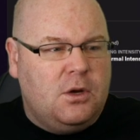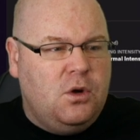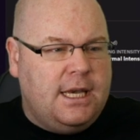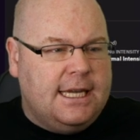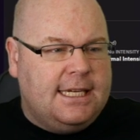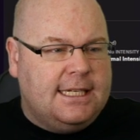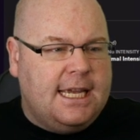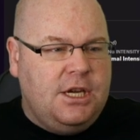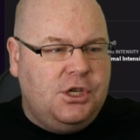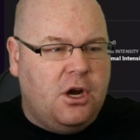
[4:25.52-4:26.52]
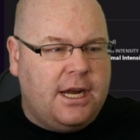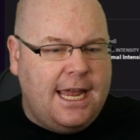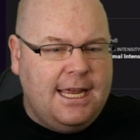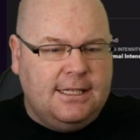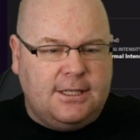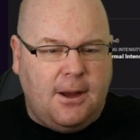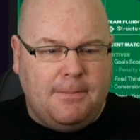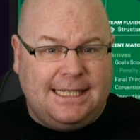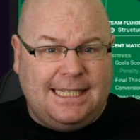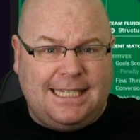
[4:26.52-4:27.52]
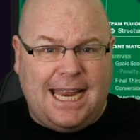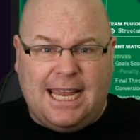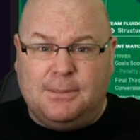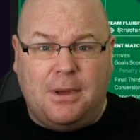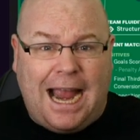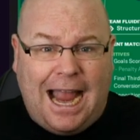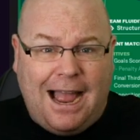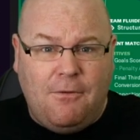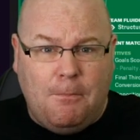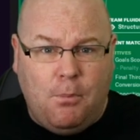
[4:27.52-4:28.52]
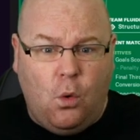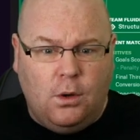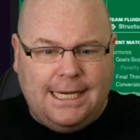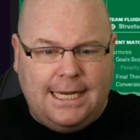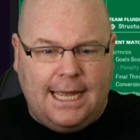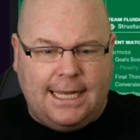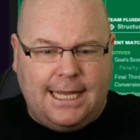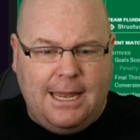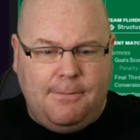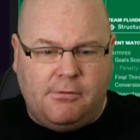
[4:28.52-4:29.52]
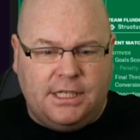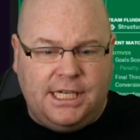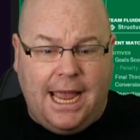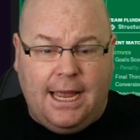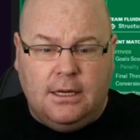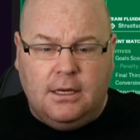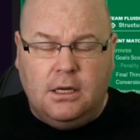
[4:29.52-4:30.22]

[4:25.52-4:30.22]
goodness does he chuck in some mistakes, but I haven't bought in a keeper as yet,